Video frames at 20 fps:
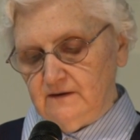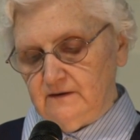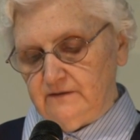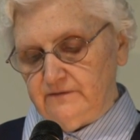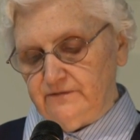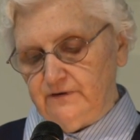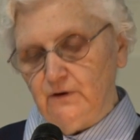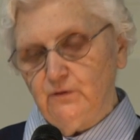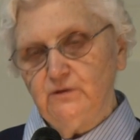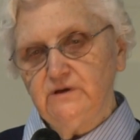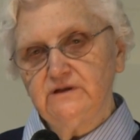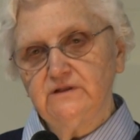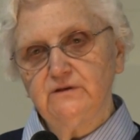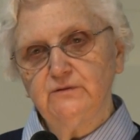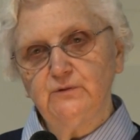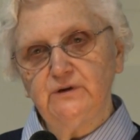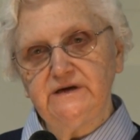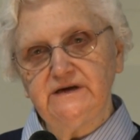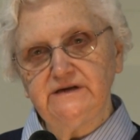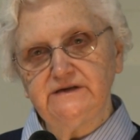Knowing
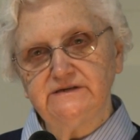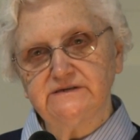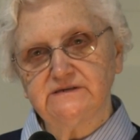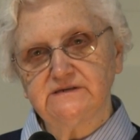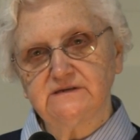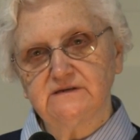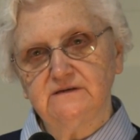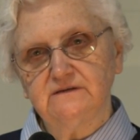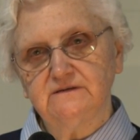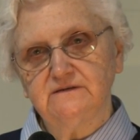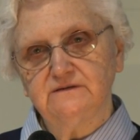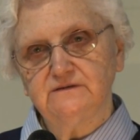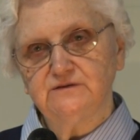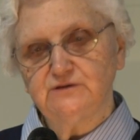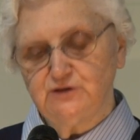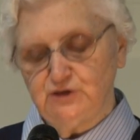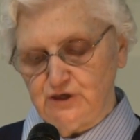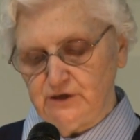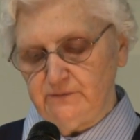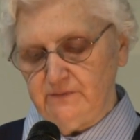Louise,
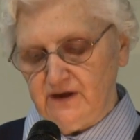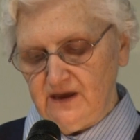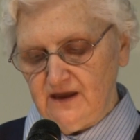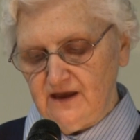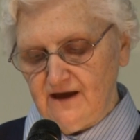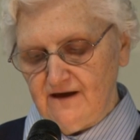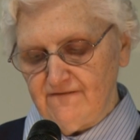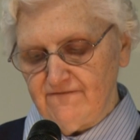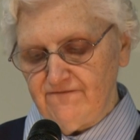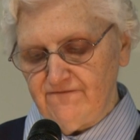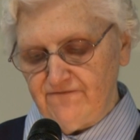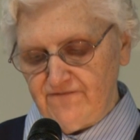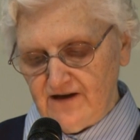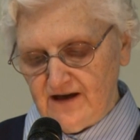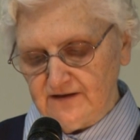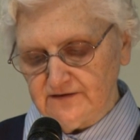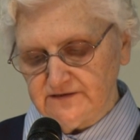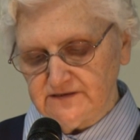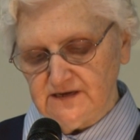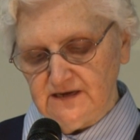she may have
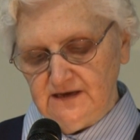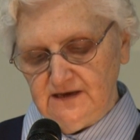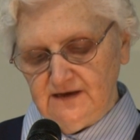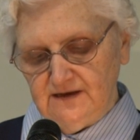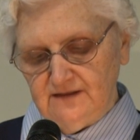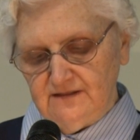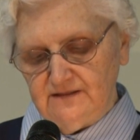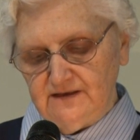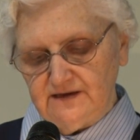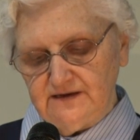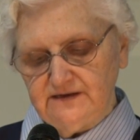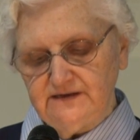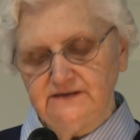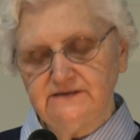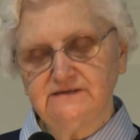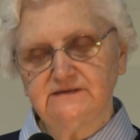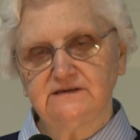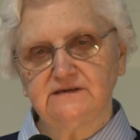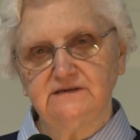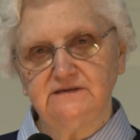felt that
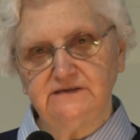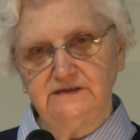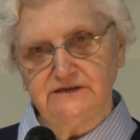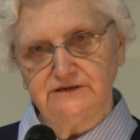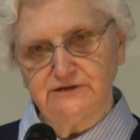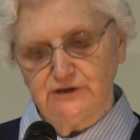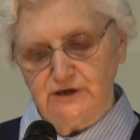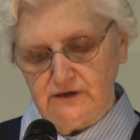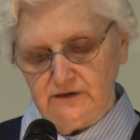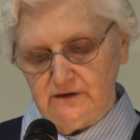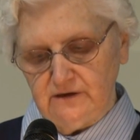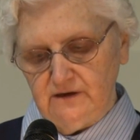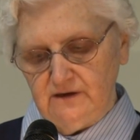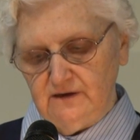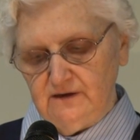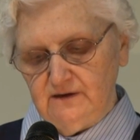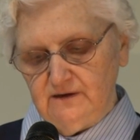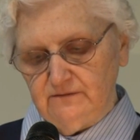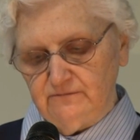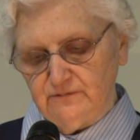his condition
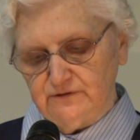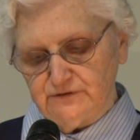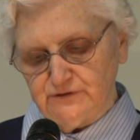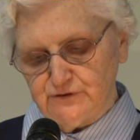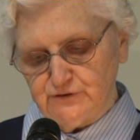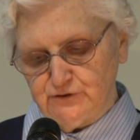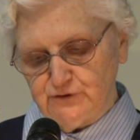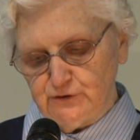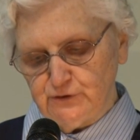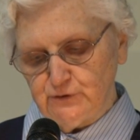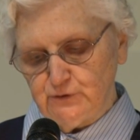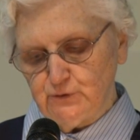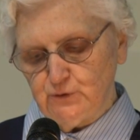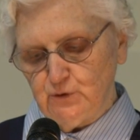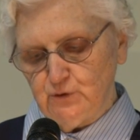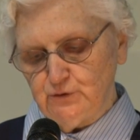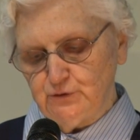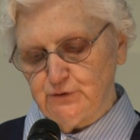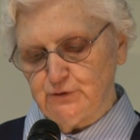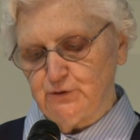was due
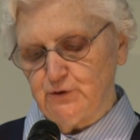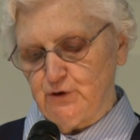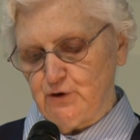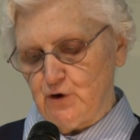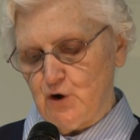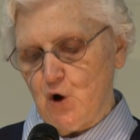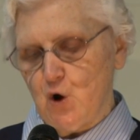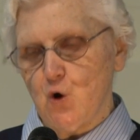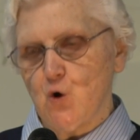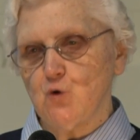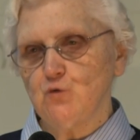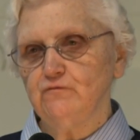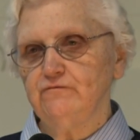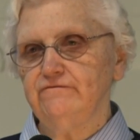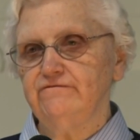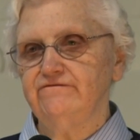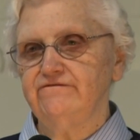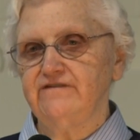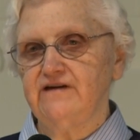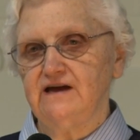to her own
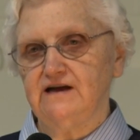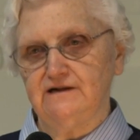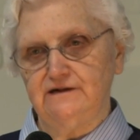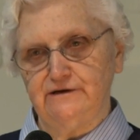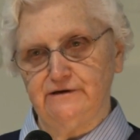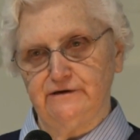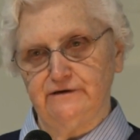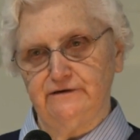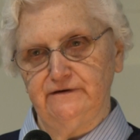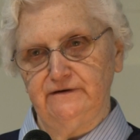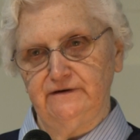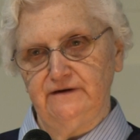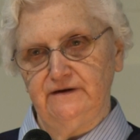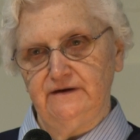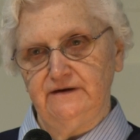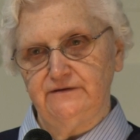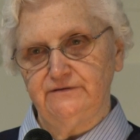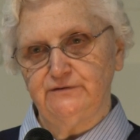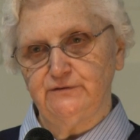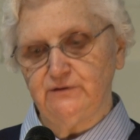failure
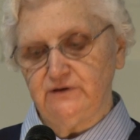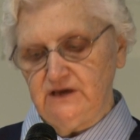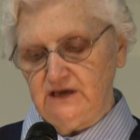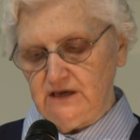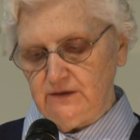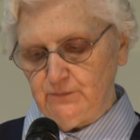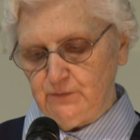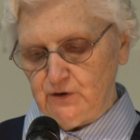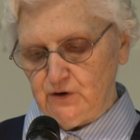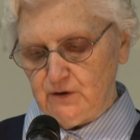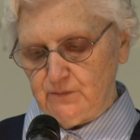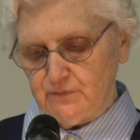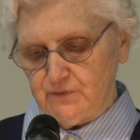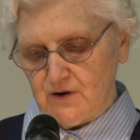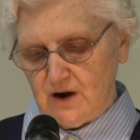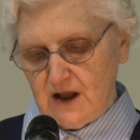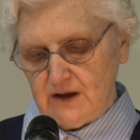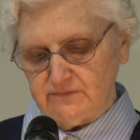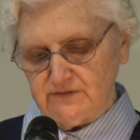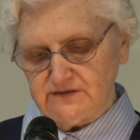to keep her
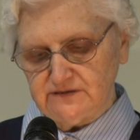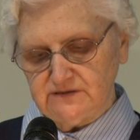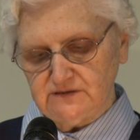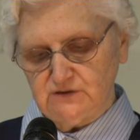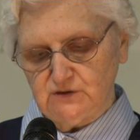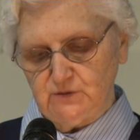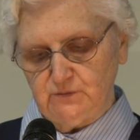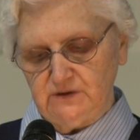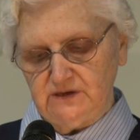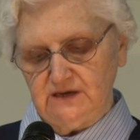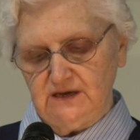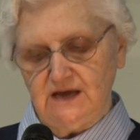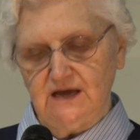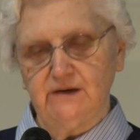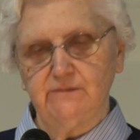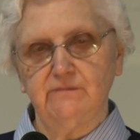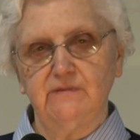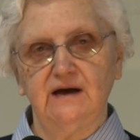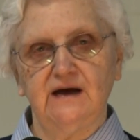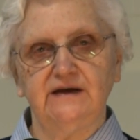promise to
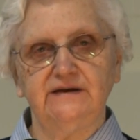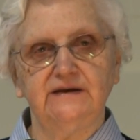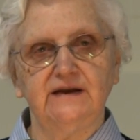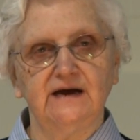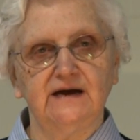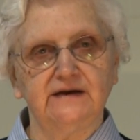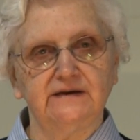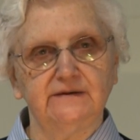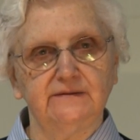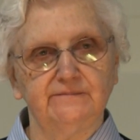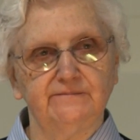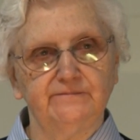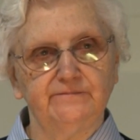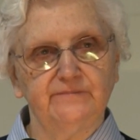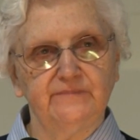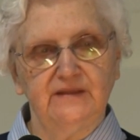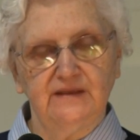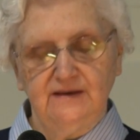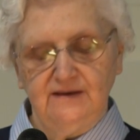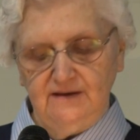become a nun,
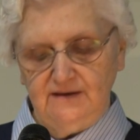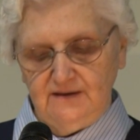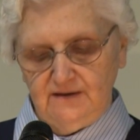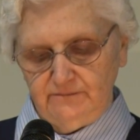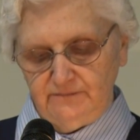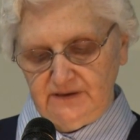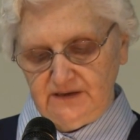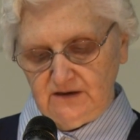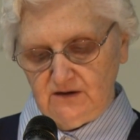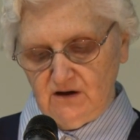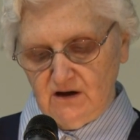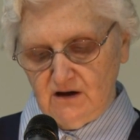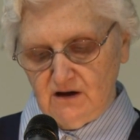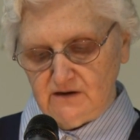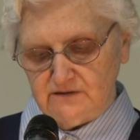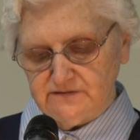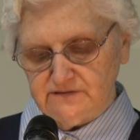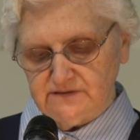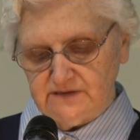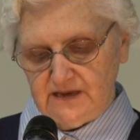
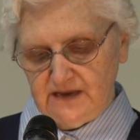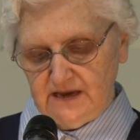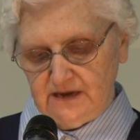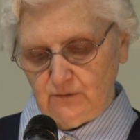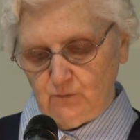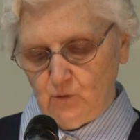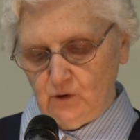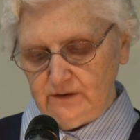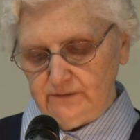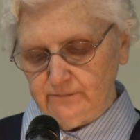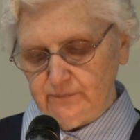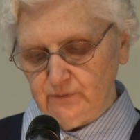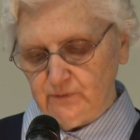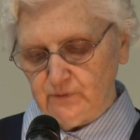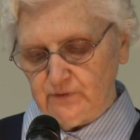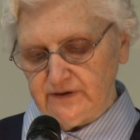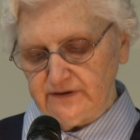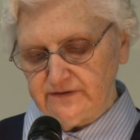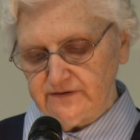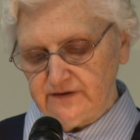because at one
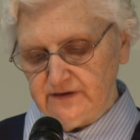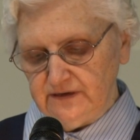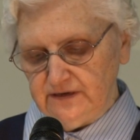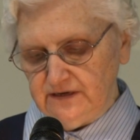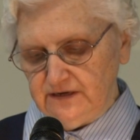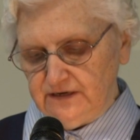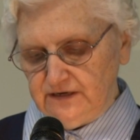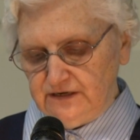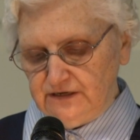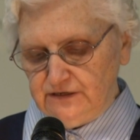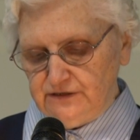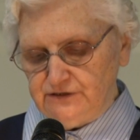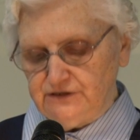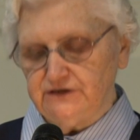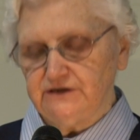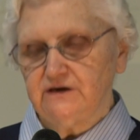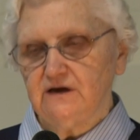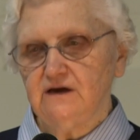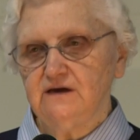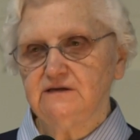point she
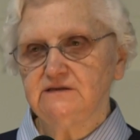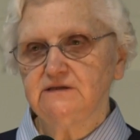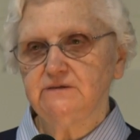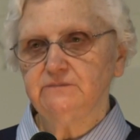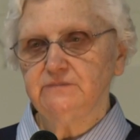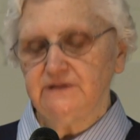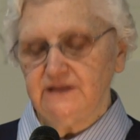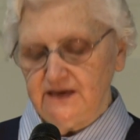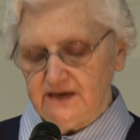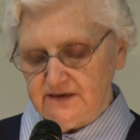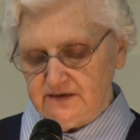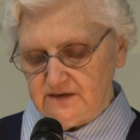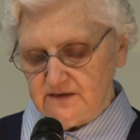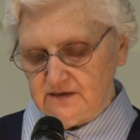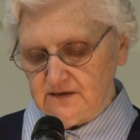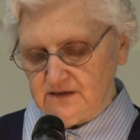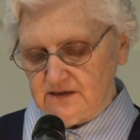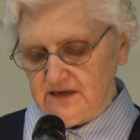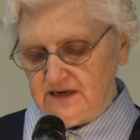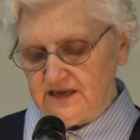contemplated
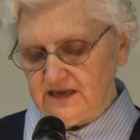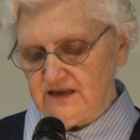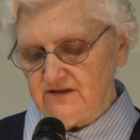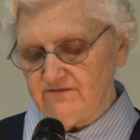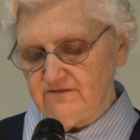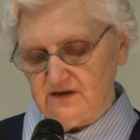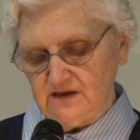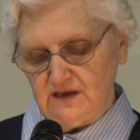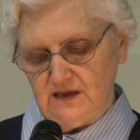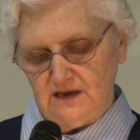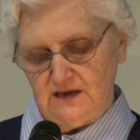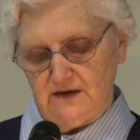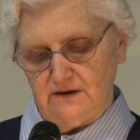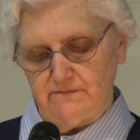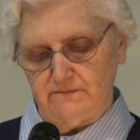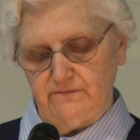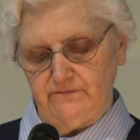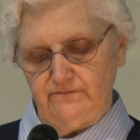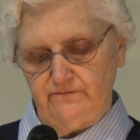leaving him